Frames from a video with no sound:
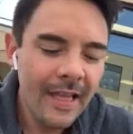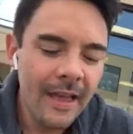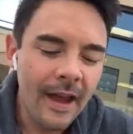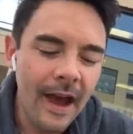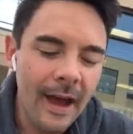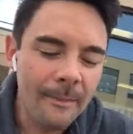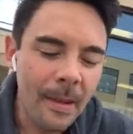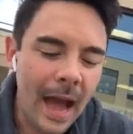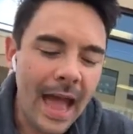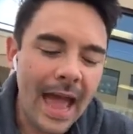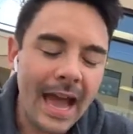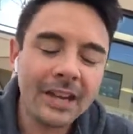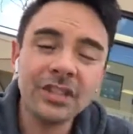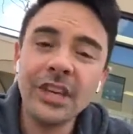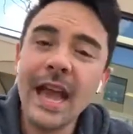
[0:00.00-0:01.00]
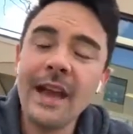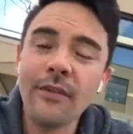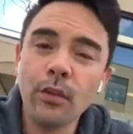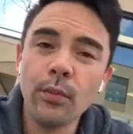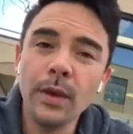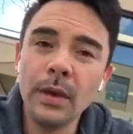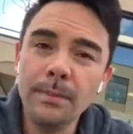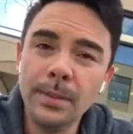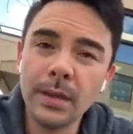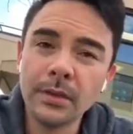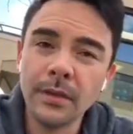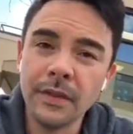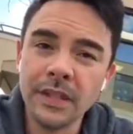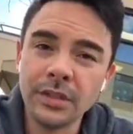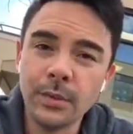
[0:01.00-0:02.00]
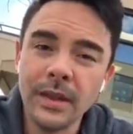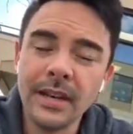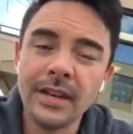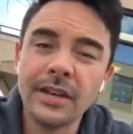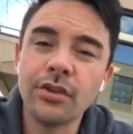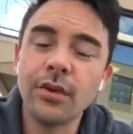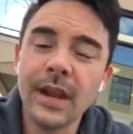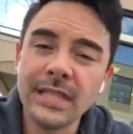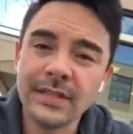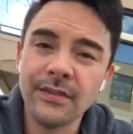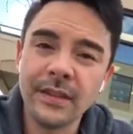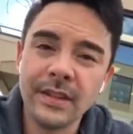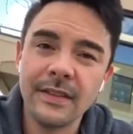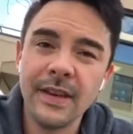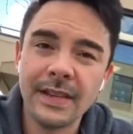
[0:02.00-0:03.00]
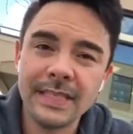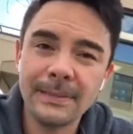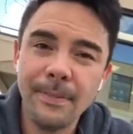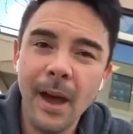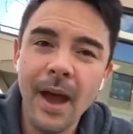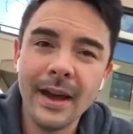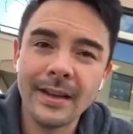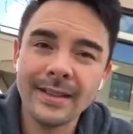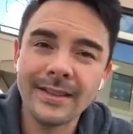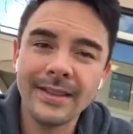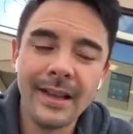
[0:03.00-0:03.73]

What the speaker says: I actually have a real builder that's ready to transfer into that spot.